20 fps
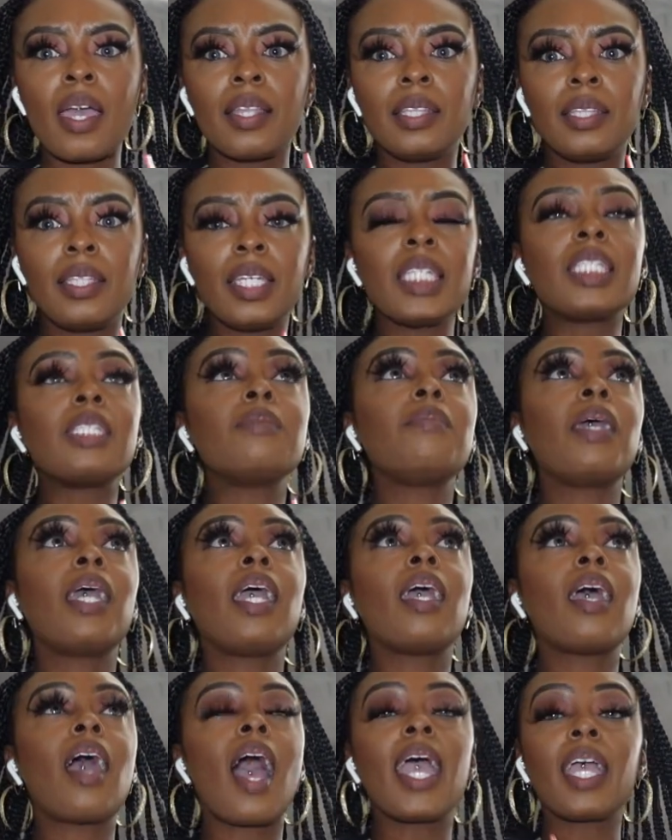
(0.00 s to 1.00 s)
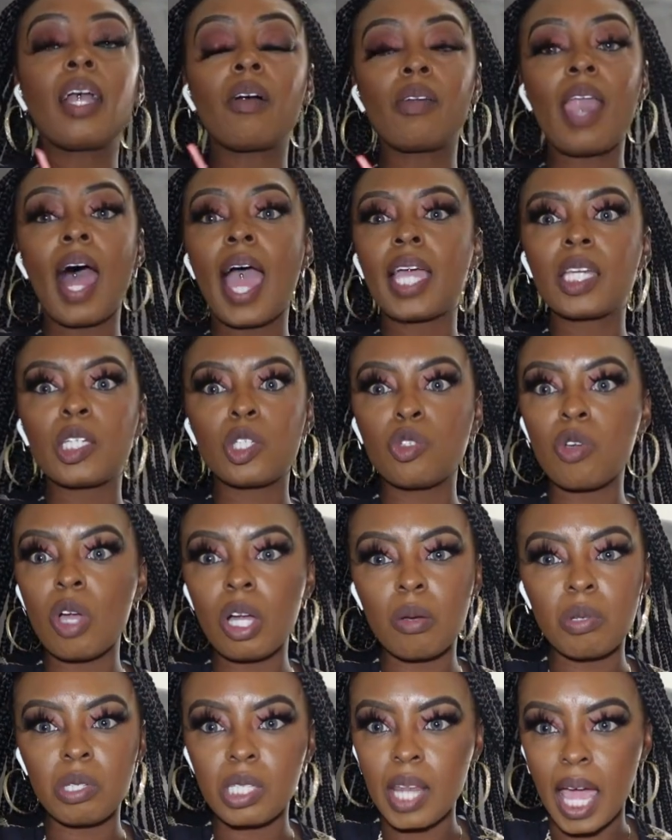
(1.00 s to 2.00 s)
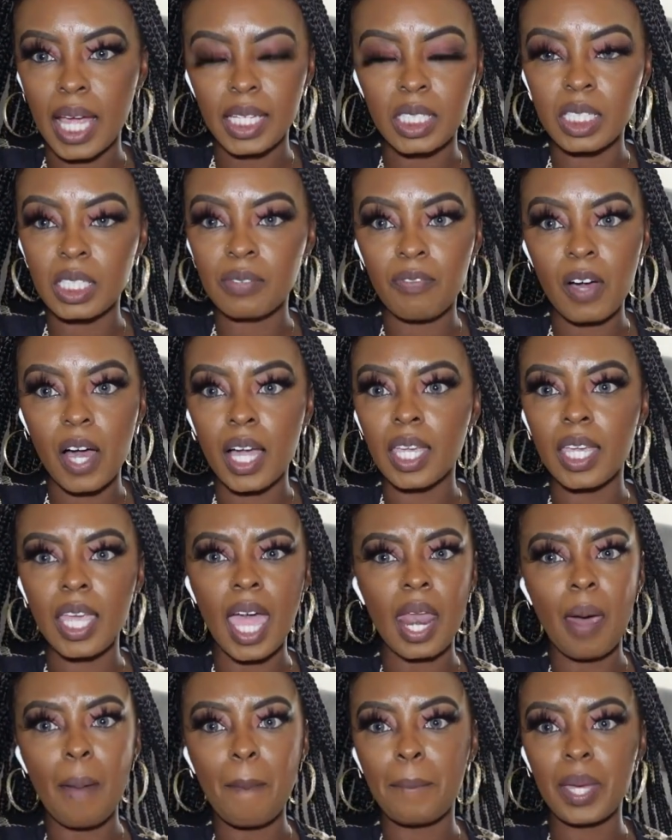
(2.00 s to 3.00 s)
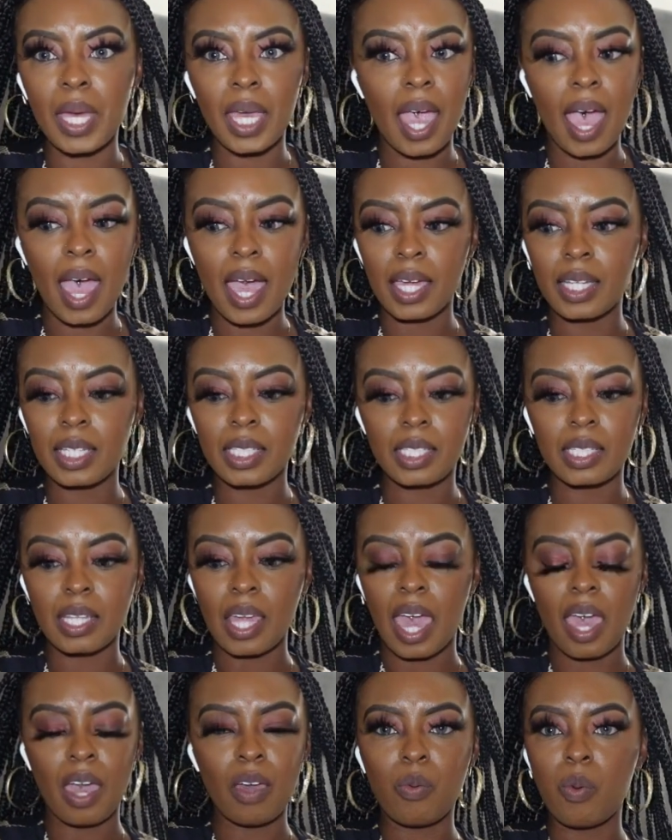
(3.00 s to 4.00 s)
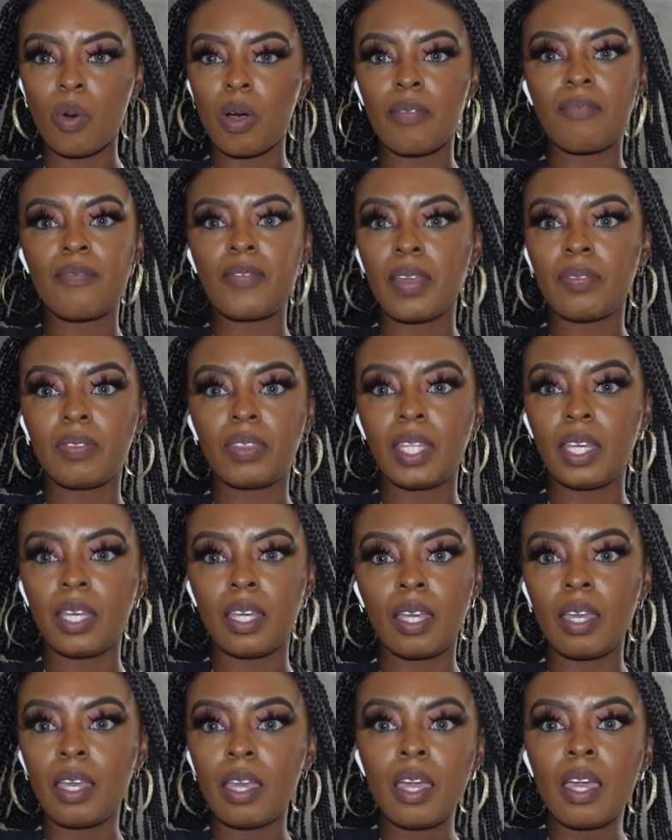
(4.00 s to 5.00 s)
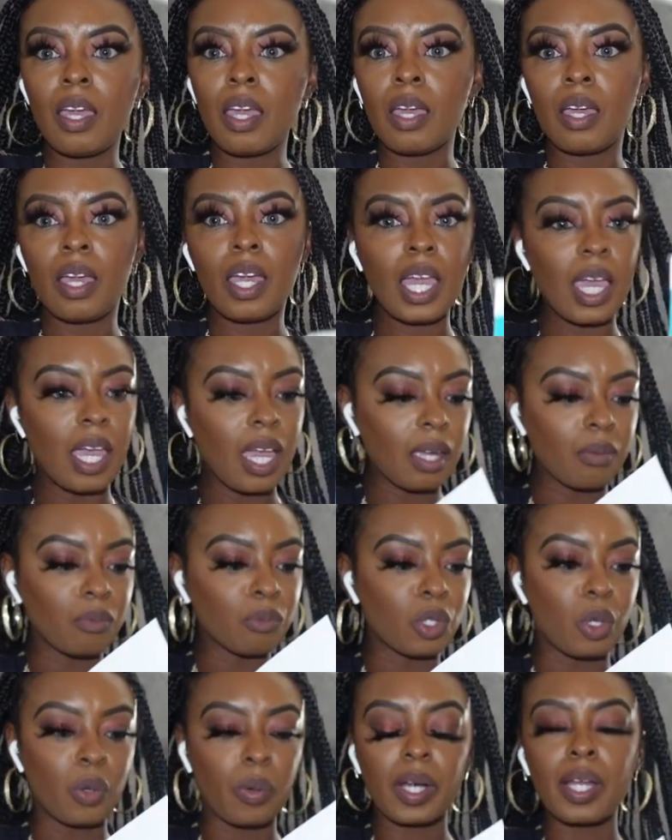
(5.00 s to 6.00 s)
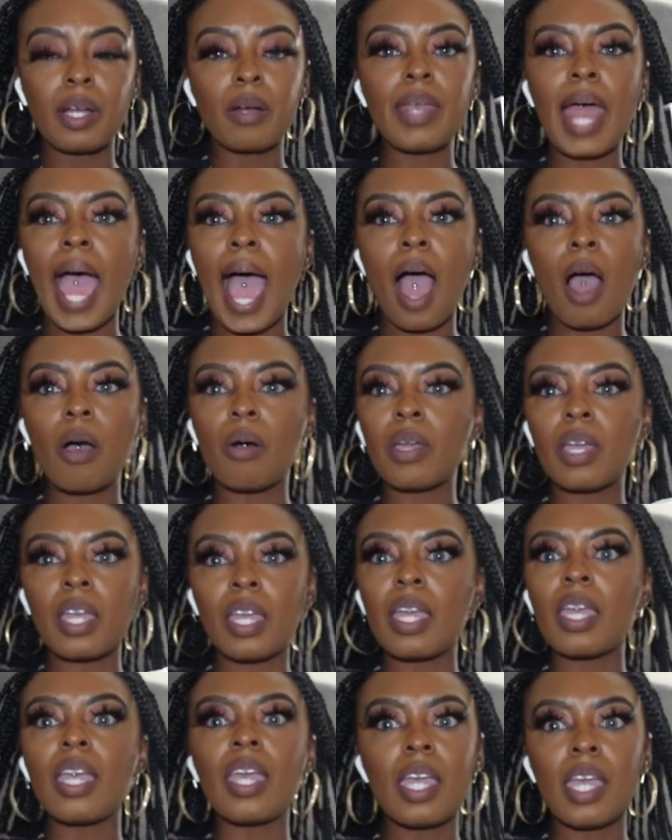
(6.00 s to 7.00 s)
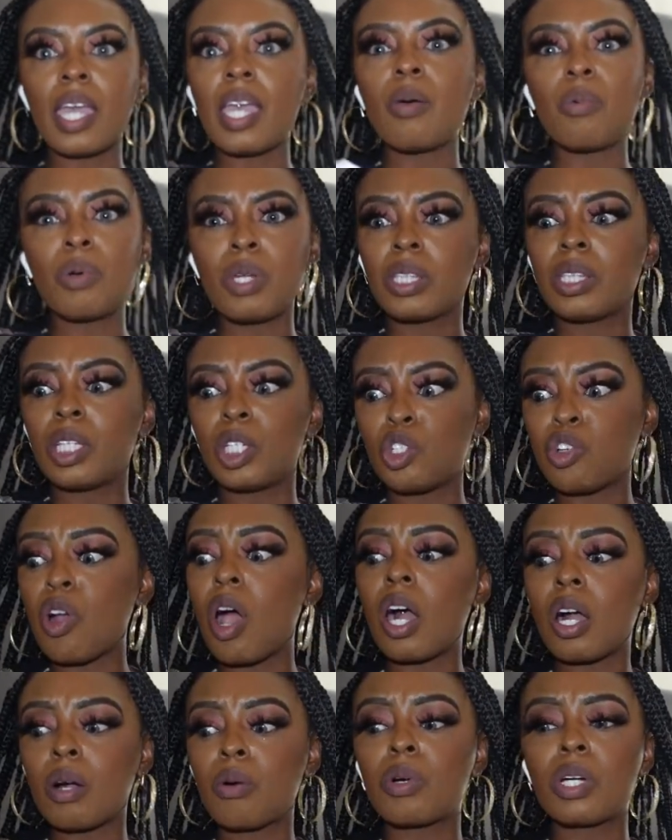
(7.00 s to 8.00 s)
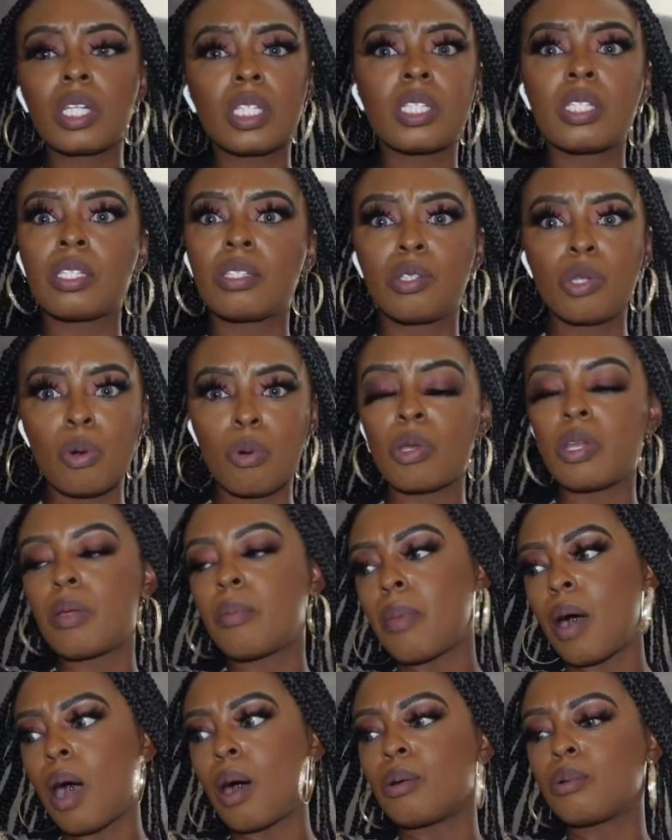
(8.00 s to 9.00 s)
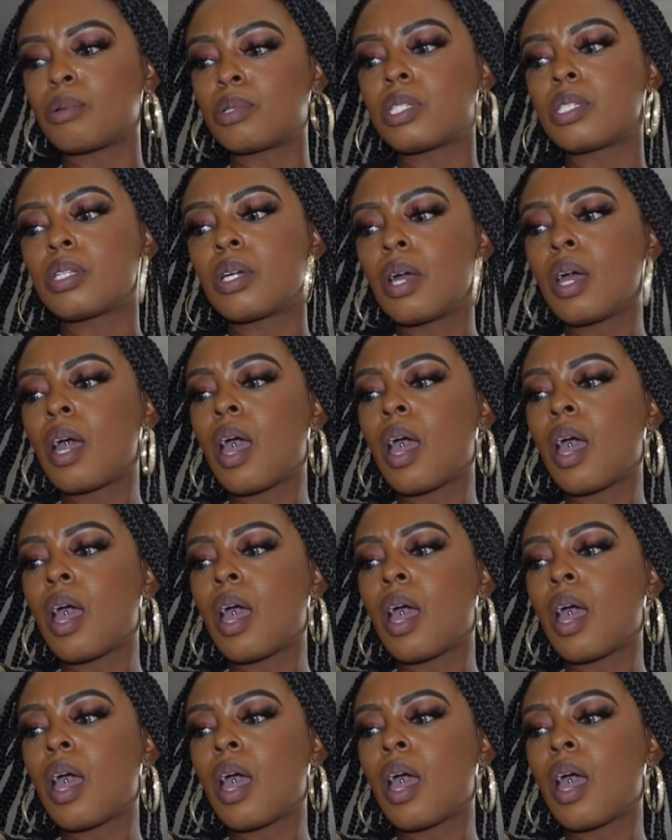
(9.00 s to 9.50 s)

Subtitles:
This man, I ain't gonna lie, his truck was nice as fuck. He had a big ass F-150 grilled out. It was, the truck was doing the most.